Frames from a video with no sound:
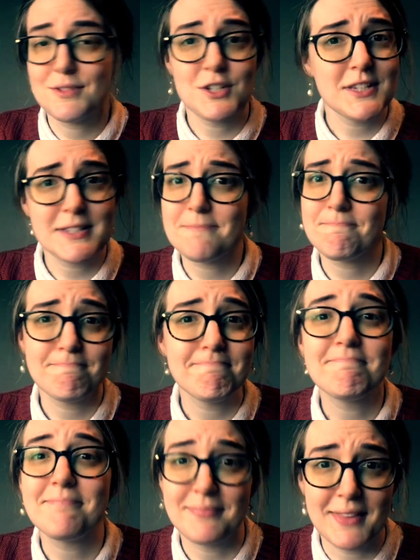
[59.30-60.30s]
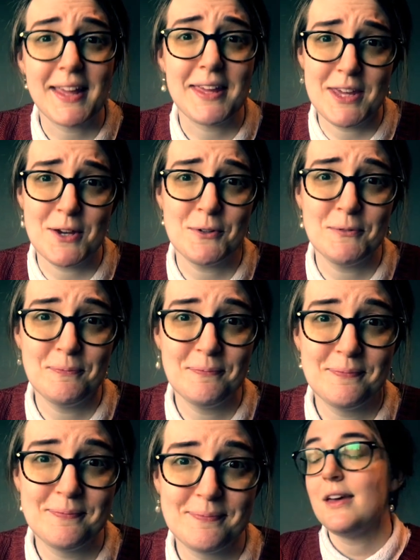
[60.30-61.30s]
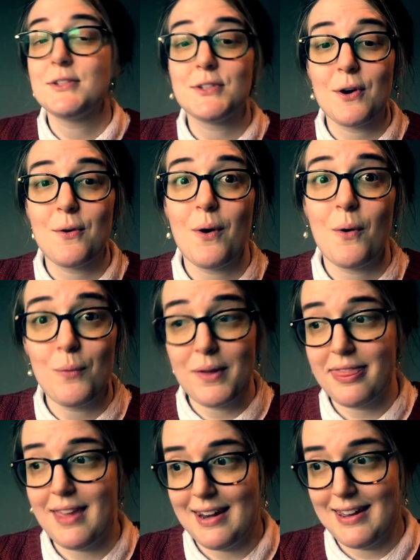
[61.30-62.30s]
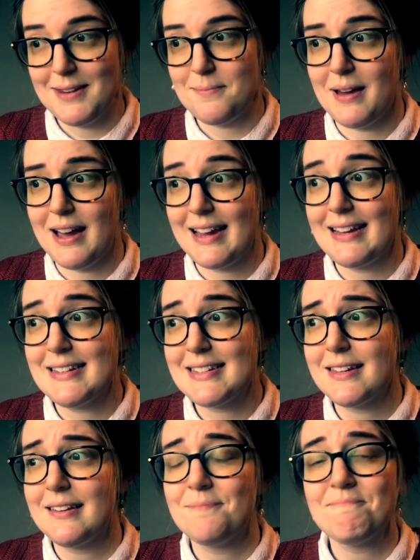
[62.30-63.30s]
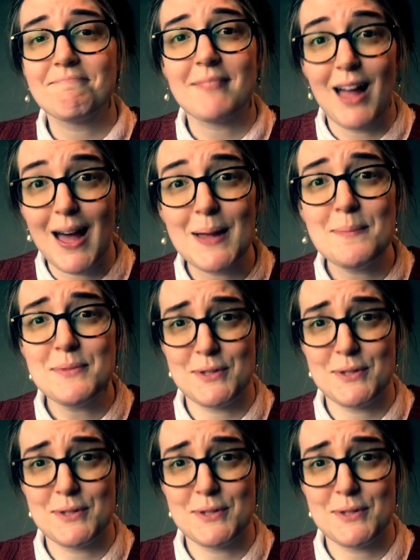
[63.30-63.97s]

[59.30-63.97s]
Just thank you. So with that in mind, I'm